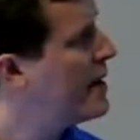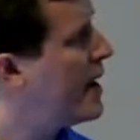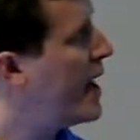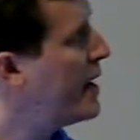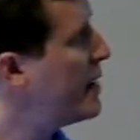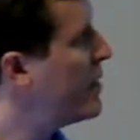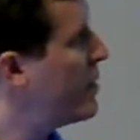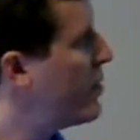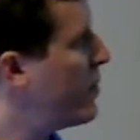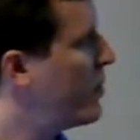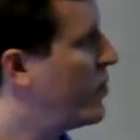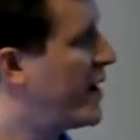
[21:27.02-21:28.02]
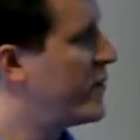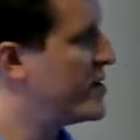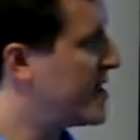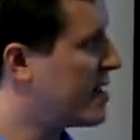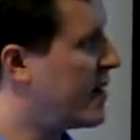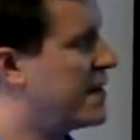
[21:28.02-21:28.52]
And whenever we
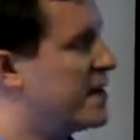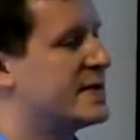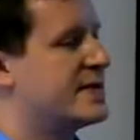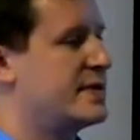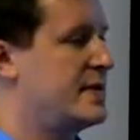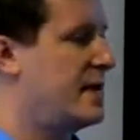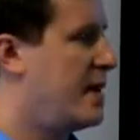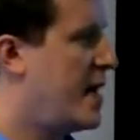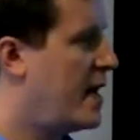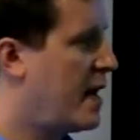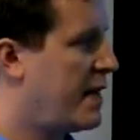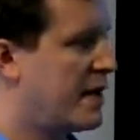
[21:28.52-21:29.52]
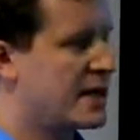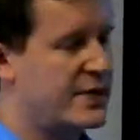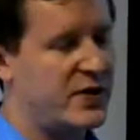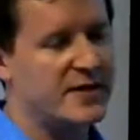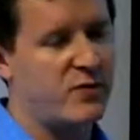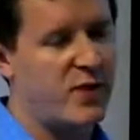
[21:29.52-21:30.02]
talk about this, and I think as
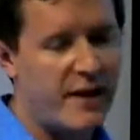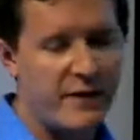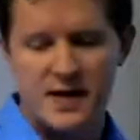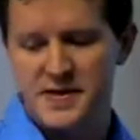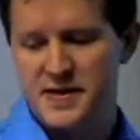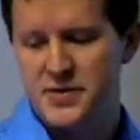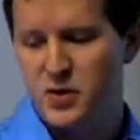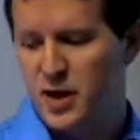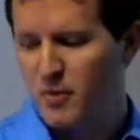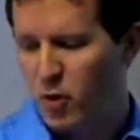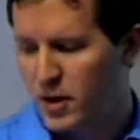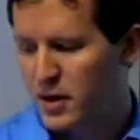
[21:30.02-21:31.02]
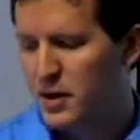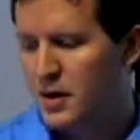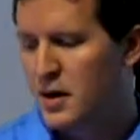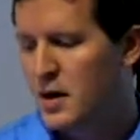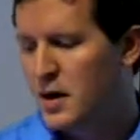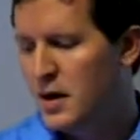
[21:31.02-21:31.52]
free software advocates, it's really important
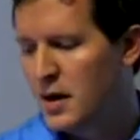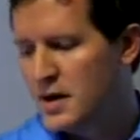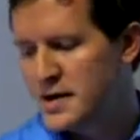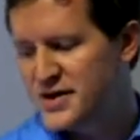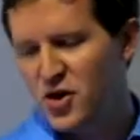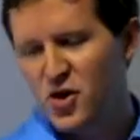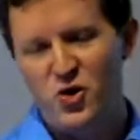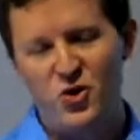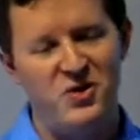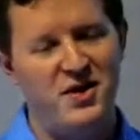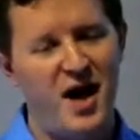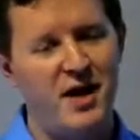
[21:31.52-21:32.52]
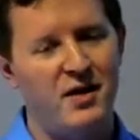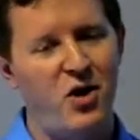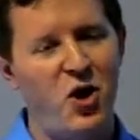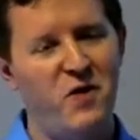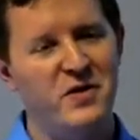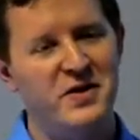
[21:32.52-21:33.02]
to not
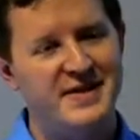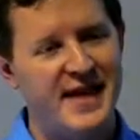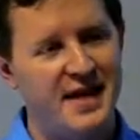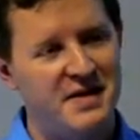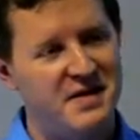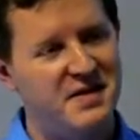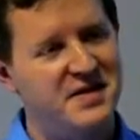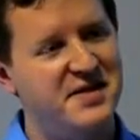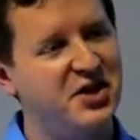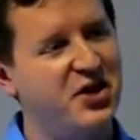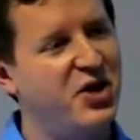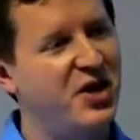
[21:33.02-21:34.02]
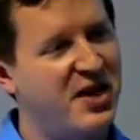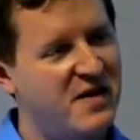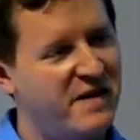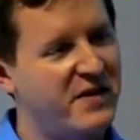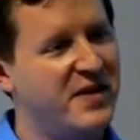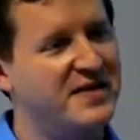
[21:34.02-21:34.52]
overstate the security
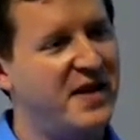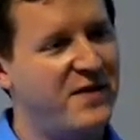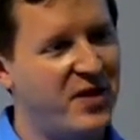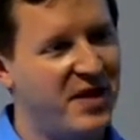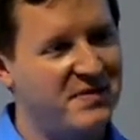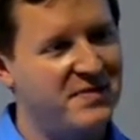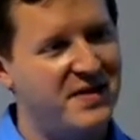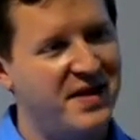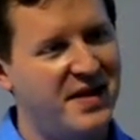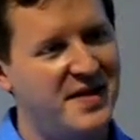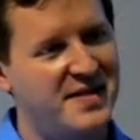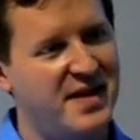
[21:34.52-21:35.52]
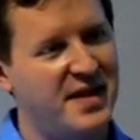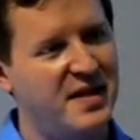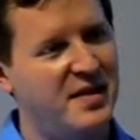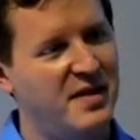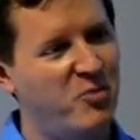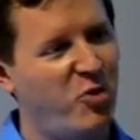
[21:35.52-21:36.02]
of free software. Okay, that's
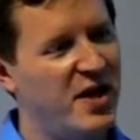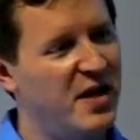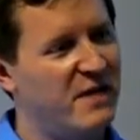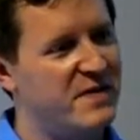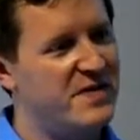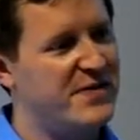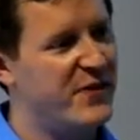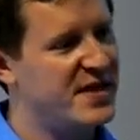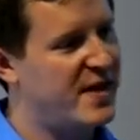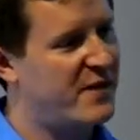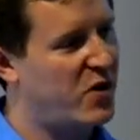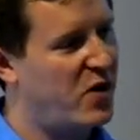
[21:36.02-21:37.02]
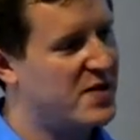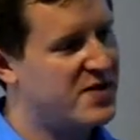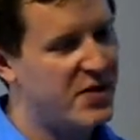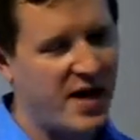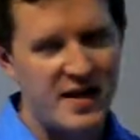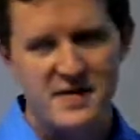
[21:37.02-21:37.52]
not the point here. Free software
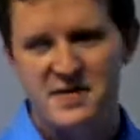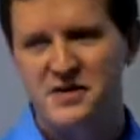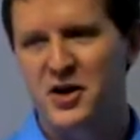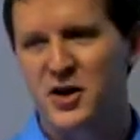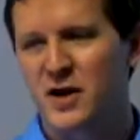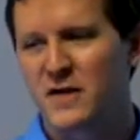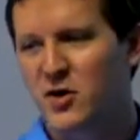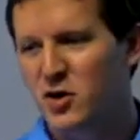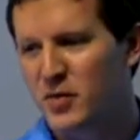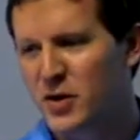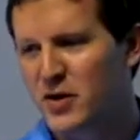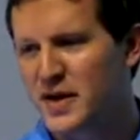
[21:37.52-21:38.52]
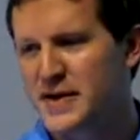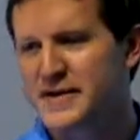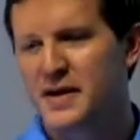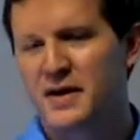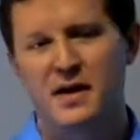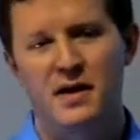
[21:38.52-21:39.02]
also has security vulnerabilities.
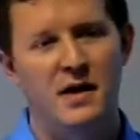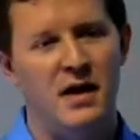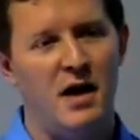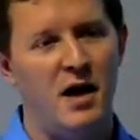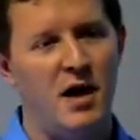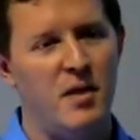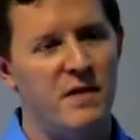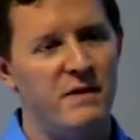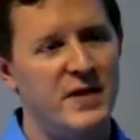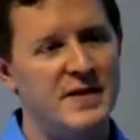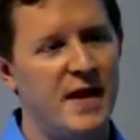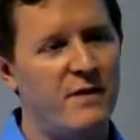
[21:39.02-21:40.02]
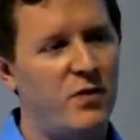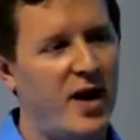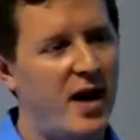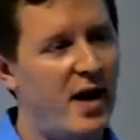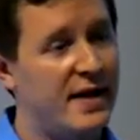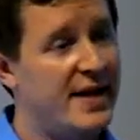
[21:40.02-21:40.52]
Um, free
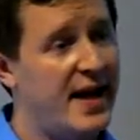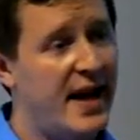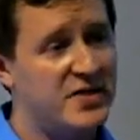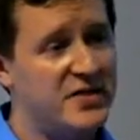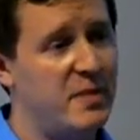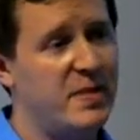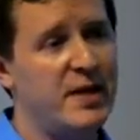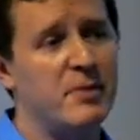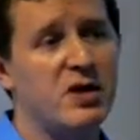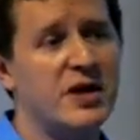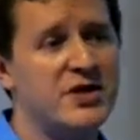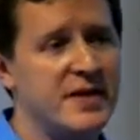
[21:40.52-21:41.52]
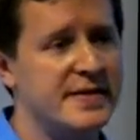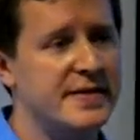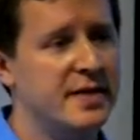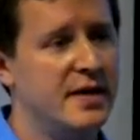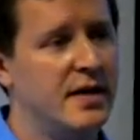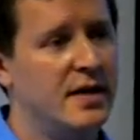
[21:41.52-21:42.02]
software can actually be malicious.